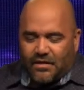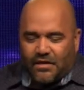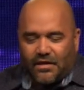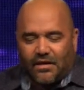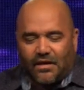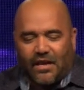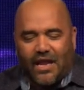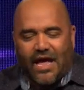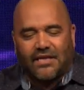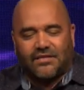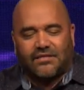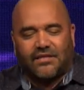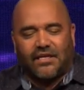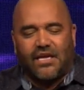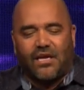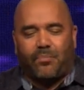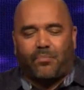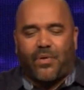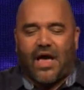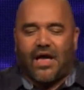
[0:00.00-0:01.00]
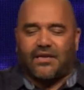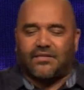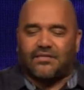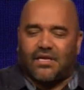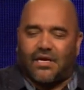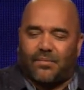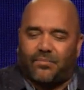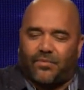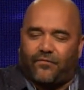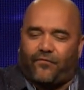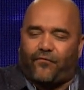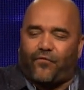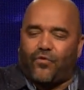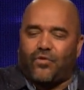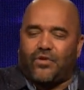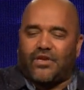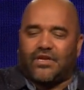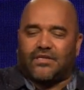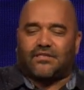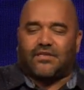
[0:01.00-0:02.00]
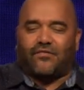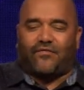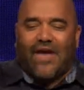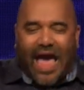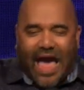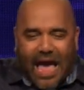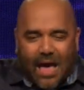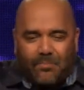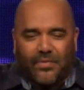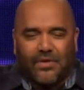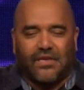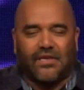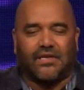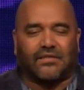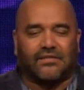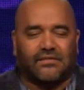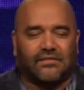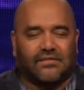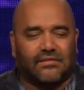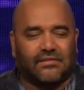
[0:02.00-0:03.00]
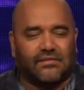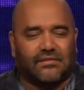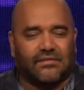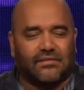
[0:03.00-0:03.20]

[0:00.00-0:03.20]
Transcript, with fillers: And lastly, he passed up a fullness of happiness.